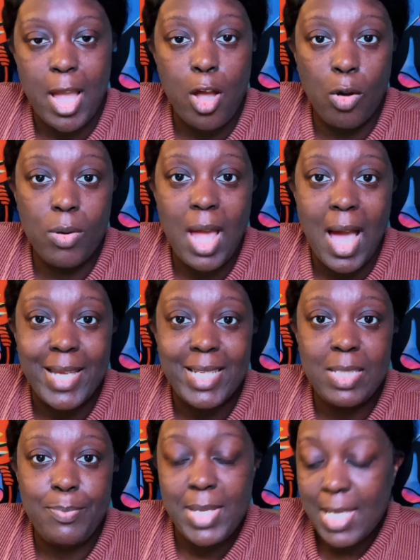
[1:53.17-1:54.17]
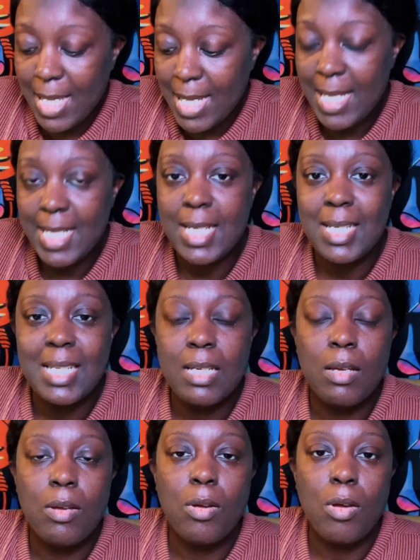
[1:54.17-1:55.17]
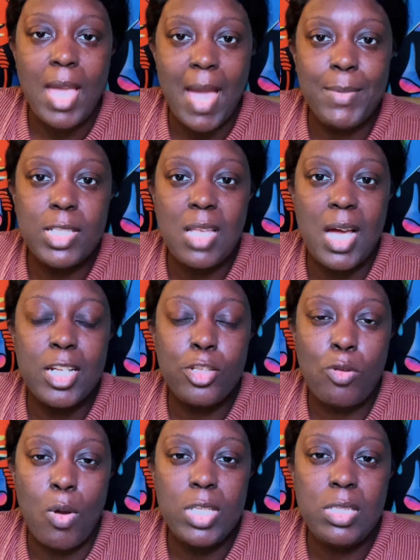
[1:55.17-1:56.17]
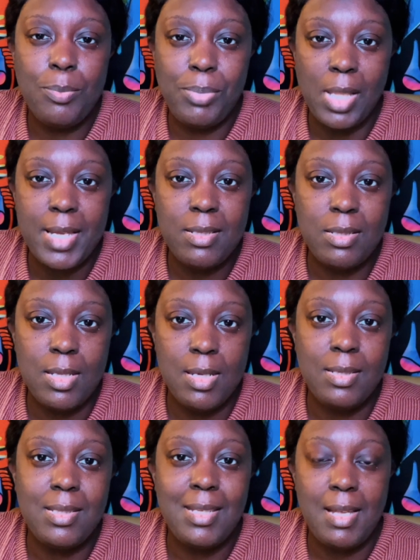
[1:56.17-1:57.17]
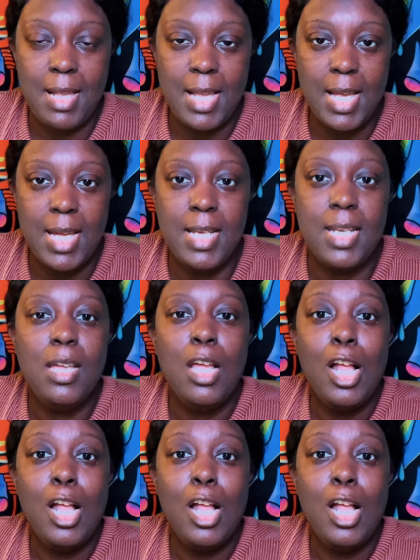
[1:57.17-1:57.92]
own ISBN. Amazon is going to place this in